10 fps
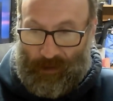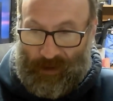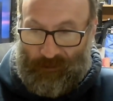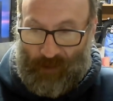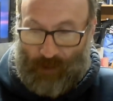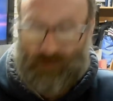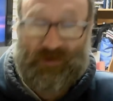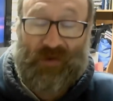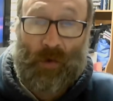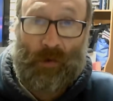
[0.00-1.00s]
the virtual
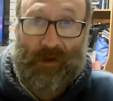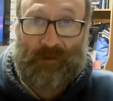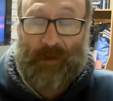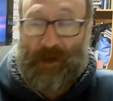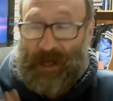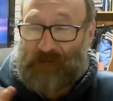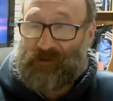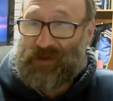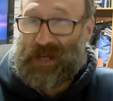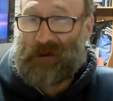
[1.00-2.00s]
storage, but an
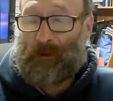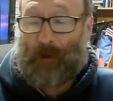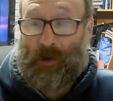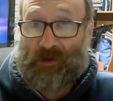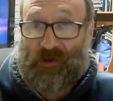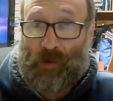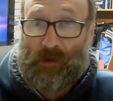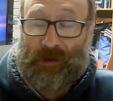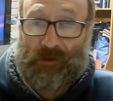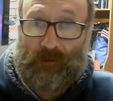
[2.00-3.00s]
extra terabyte of
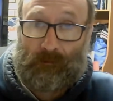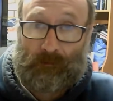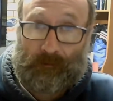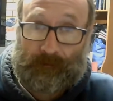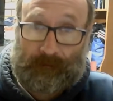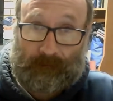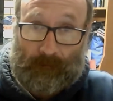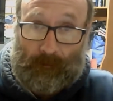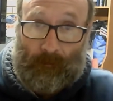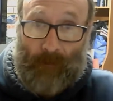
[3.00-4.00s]
storage.
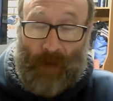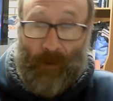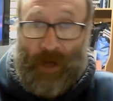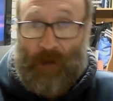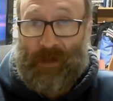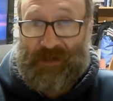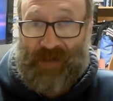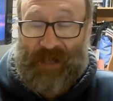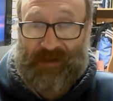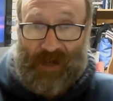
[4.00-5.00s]
And we know these
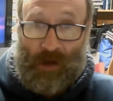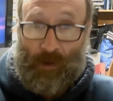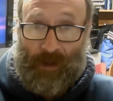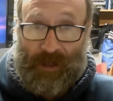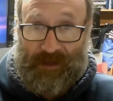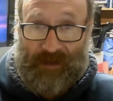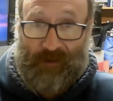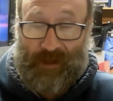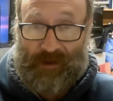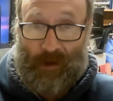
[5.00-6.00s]
days the whole thing is
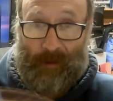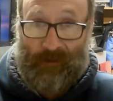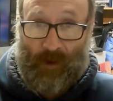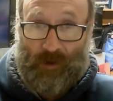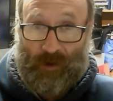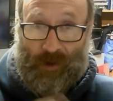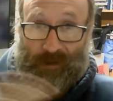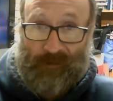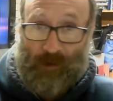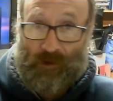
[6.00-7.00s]
everything's got to be
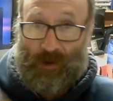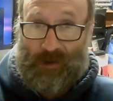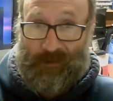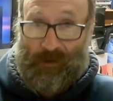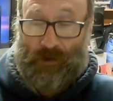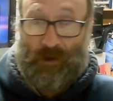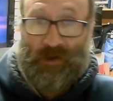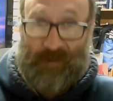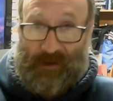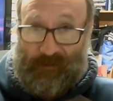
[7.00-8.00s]
virtualized, because
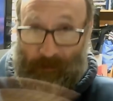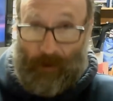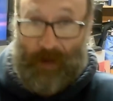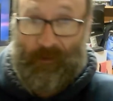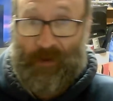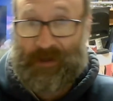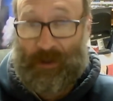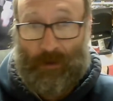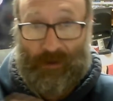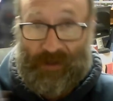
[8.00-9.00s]
if you're running
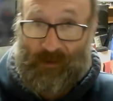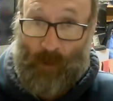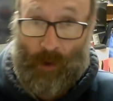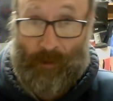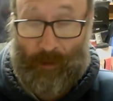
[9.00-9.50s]
physical, it doesn't work